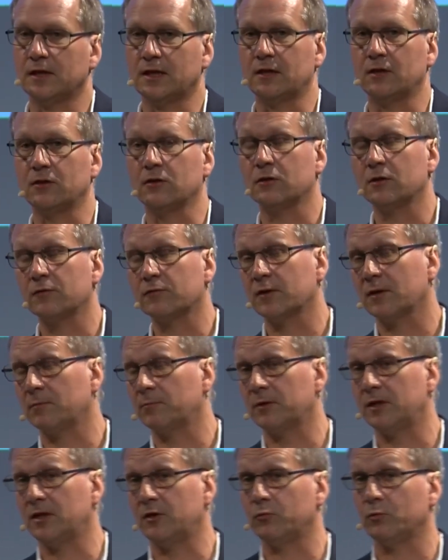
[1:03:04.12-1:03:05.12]
and a lot of
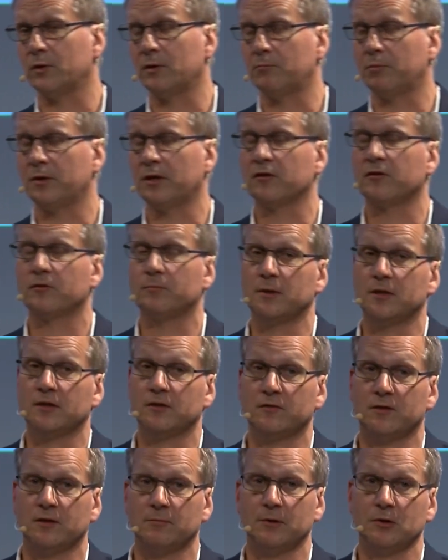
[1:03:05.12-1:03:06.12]
companies went bust
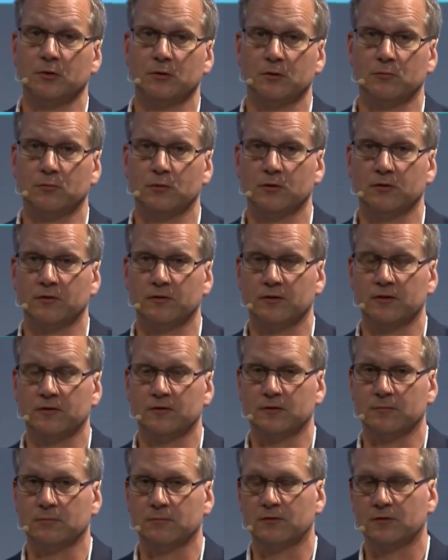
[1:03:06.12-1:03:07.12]
because they built the wrong
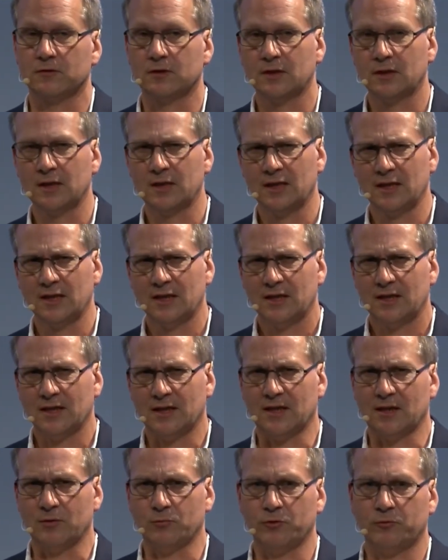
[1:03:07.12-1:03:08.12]
systems.
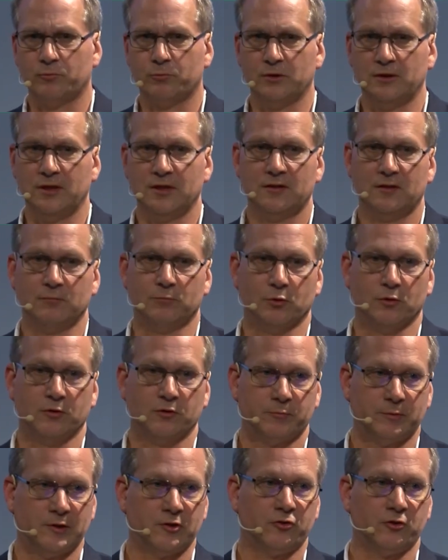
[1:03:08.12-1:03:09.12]
And it was predictable,
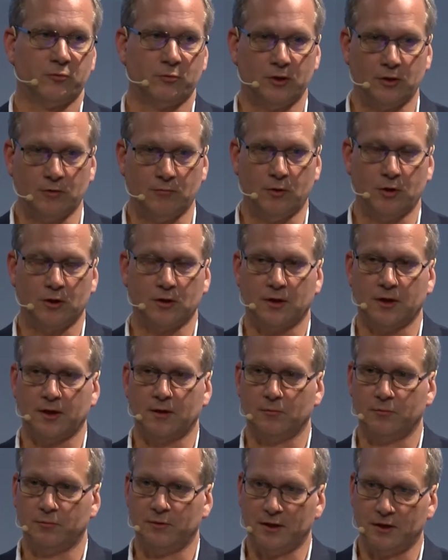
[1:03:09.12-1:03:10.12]
especially when you model it,
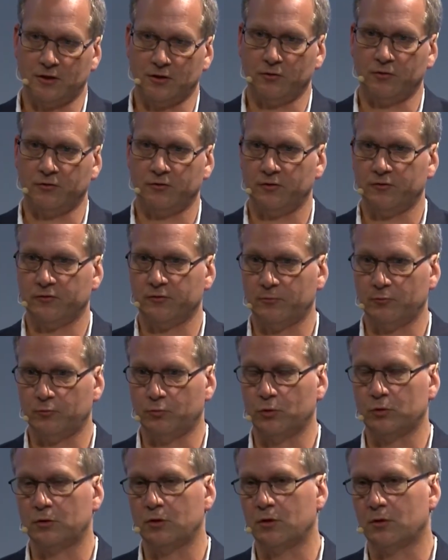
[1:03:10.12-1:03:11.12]
that those systems
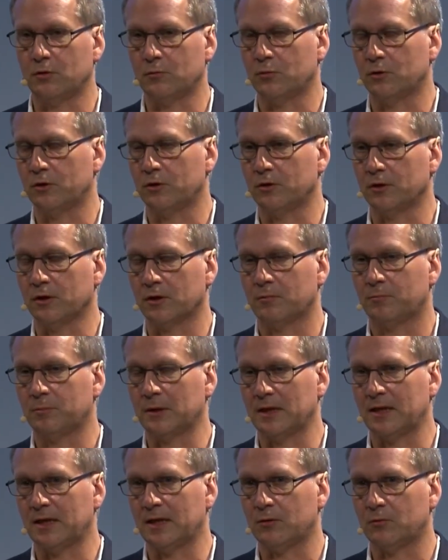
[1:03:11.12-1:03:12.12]
would not work.
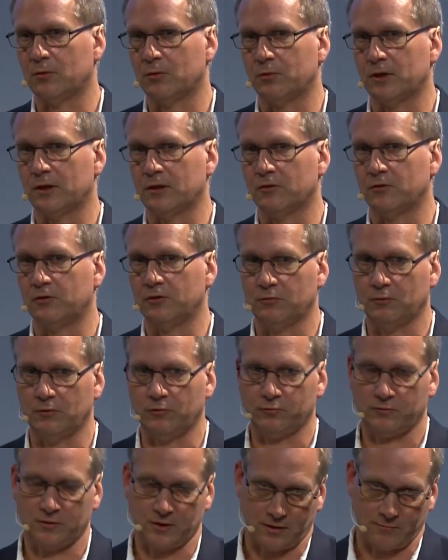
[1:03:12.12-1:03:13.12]
But now what we can do
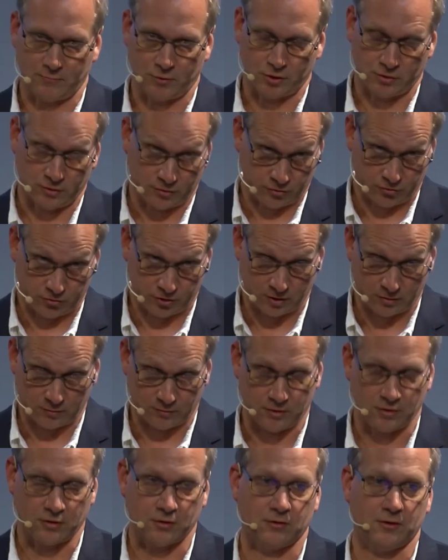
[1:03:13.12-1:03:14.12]
is our models show
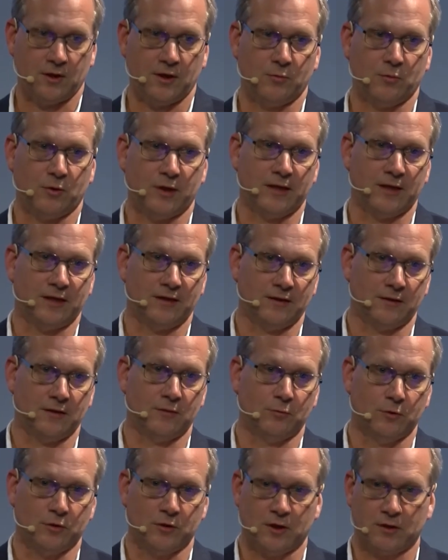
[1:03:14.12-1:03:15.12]
not only why they
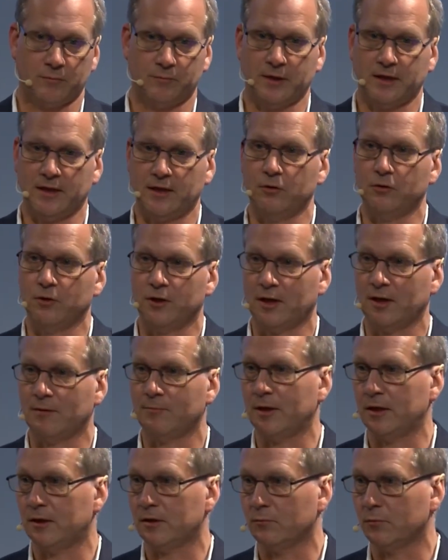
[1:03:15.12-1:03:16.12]
didn't work, but how you can
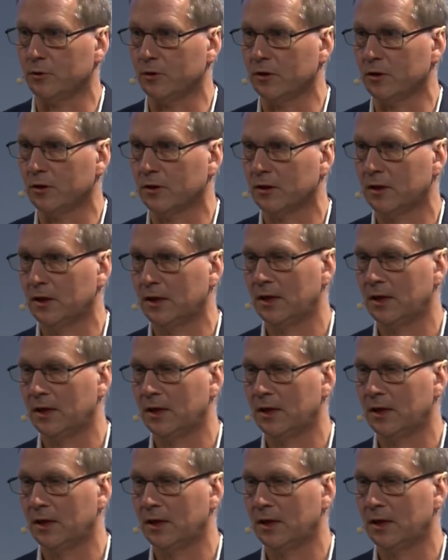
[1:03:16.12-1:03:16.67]
make it work.